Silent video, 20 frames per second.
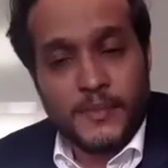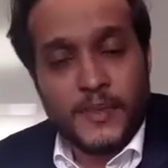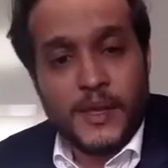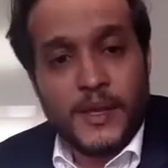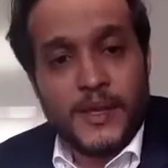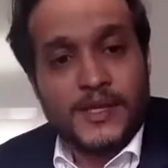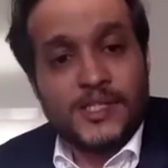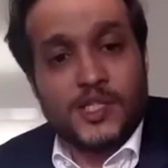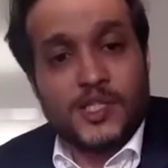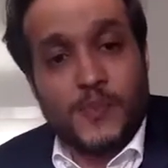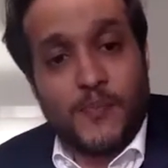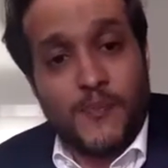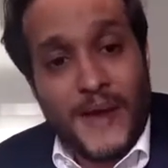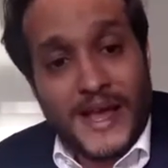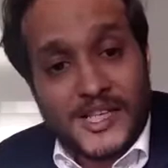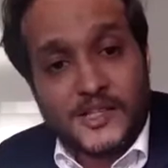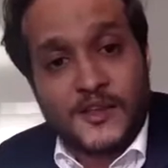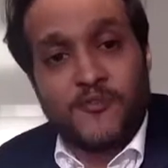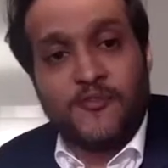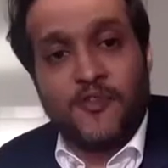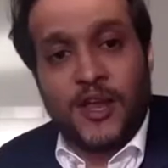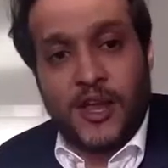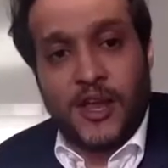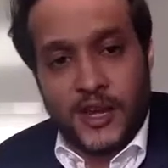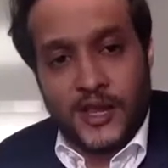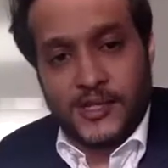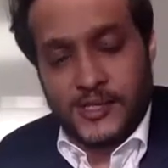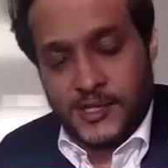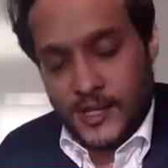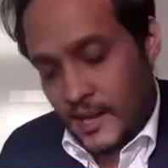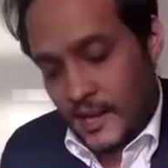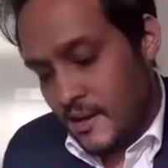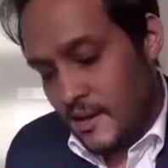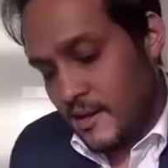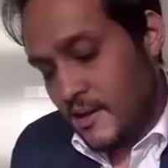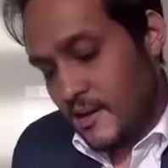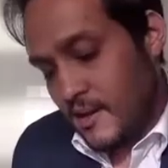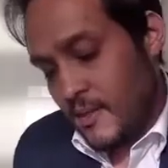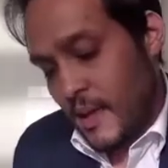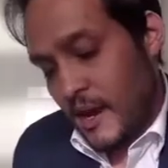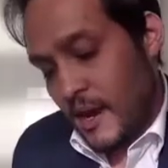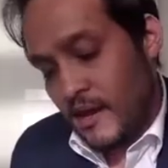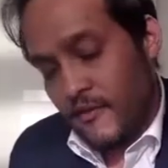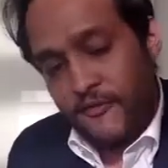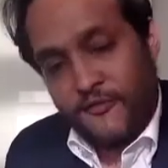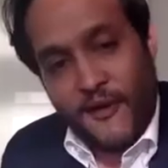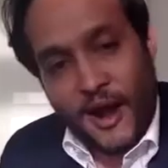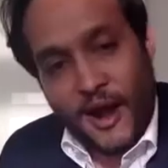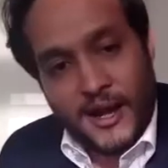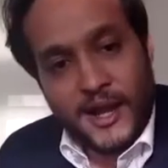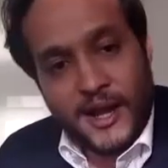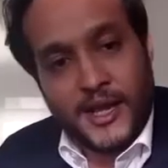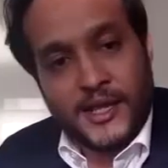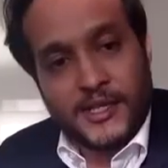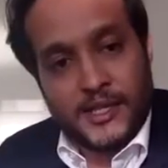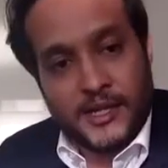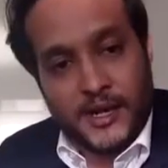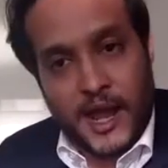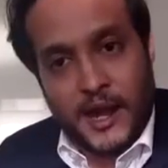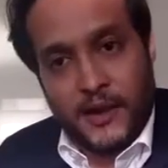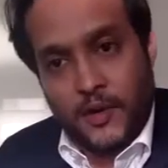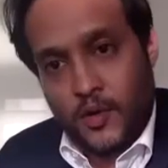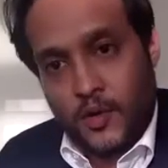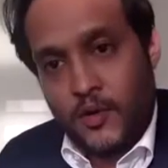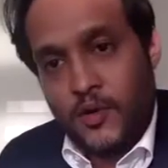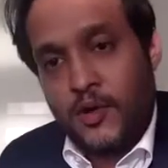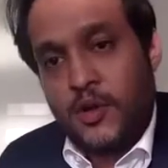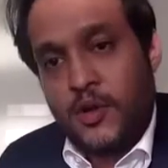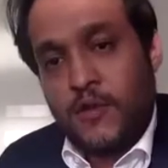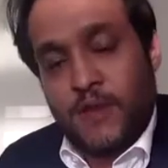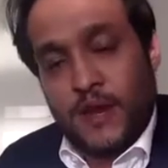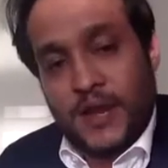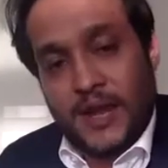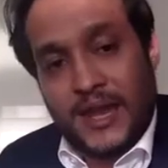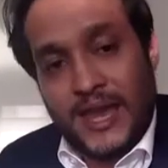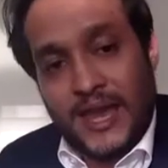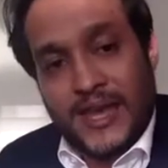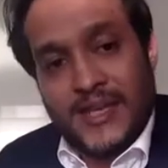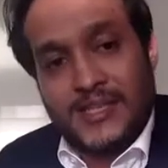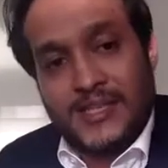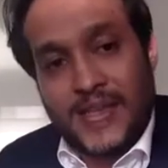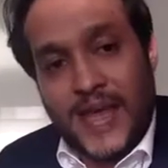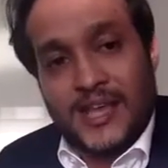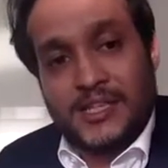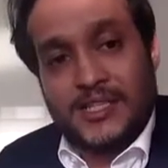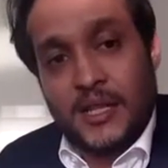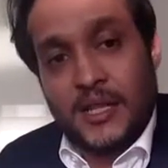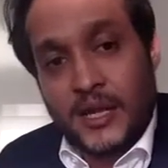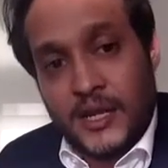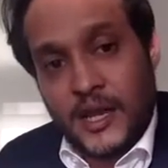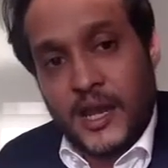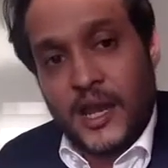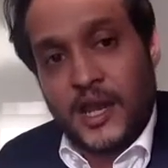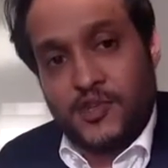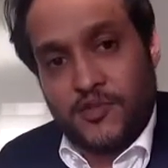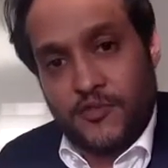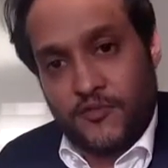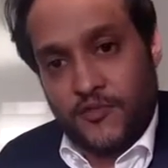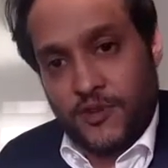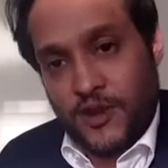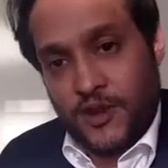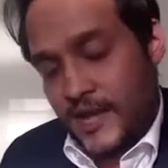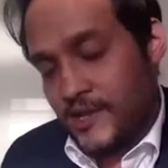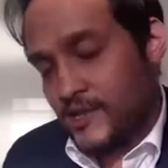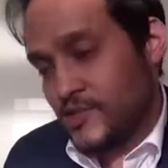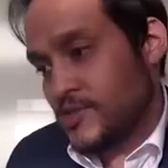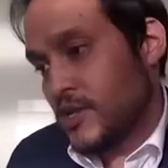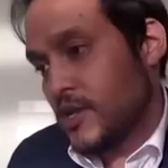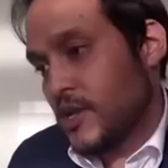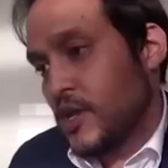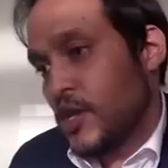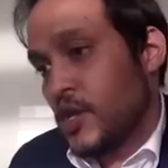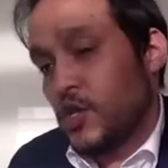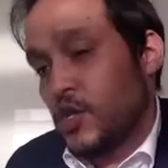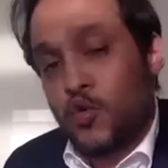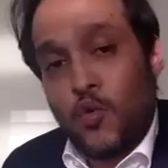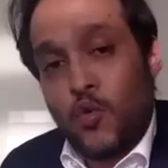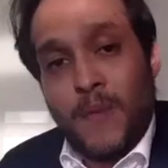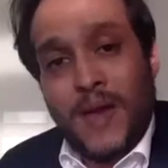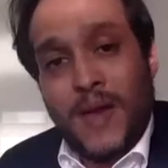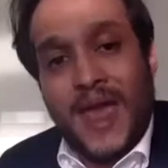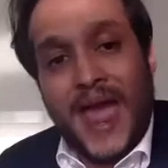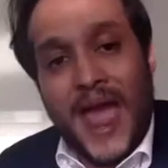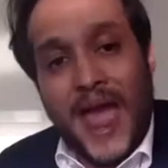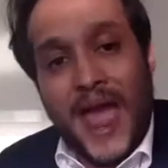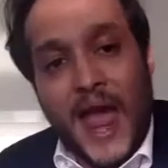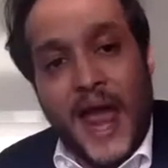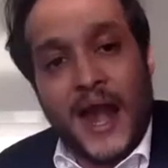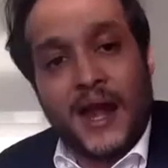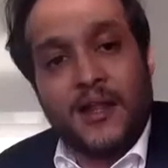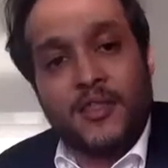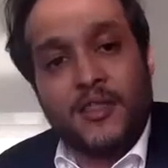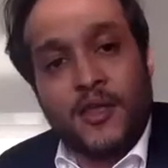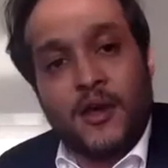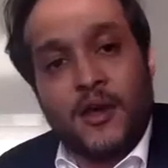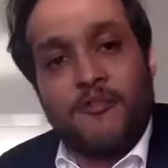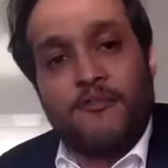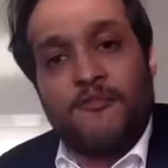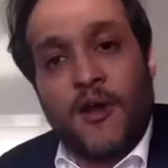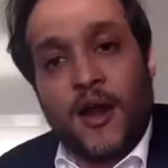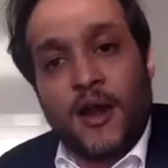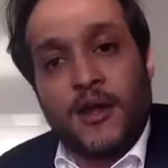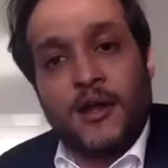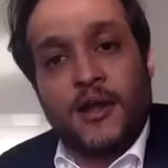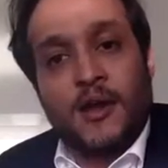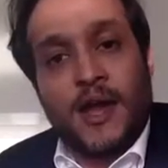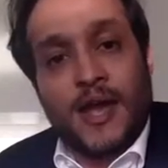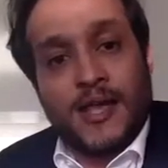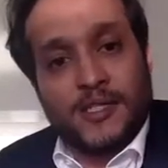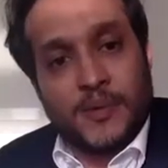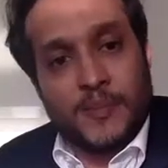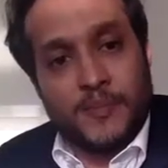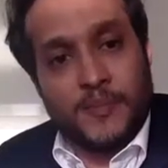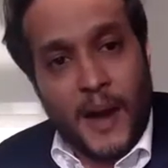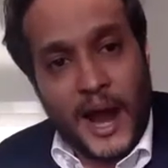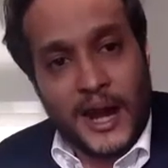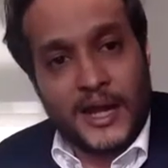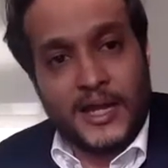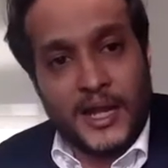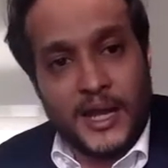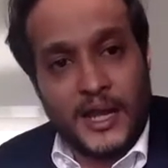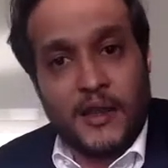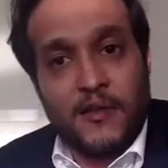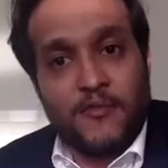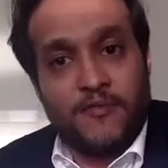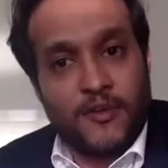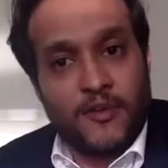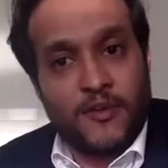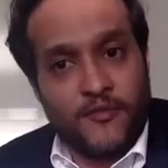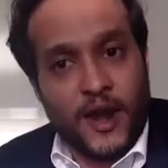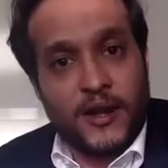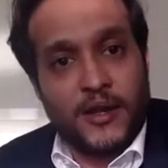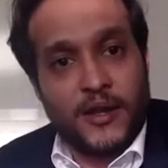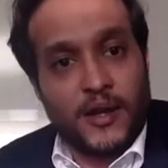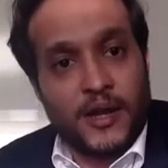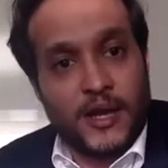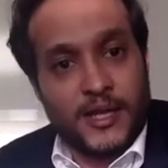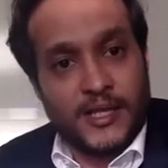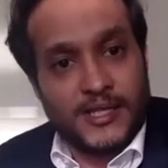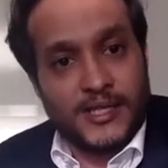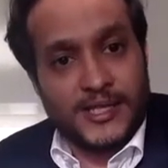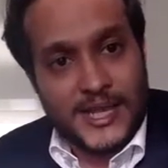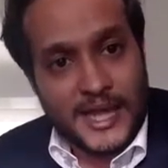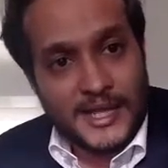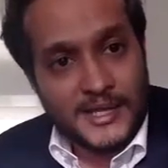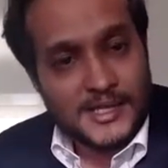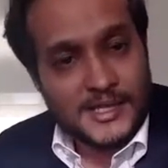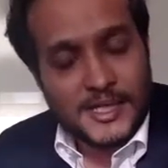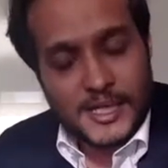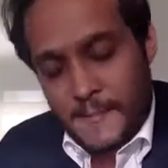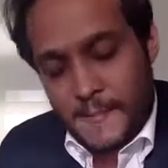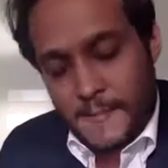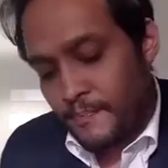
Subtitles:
specifically say that in a funding scenario, when a case has litigation finance, you may add the funder as a party if the funder consents,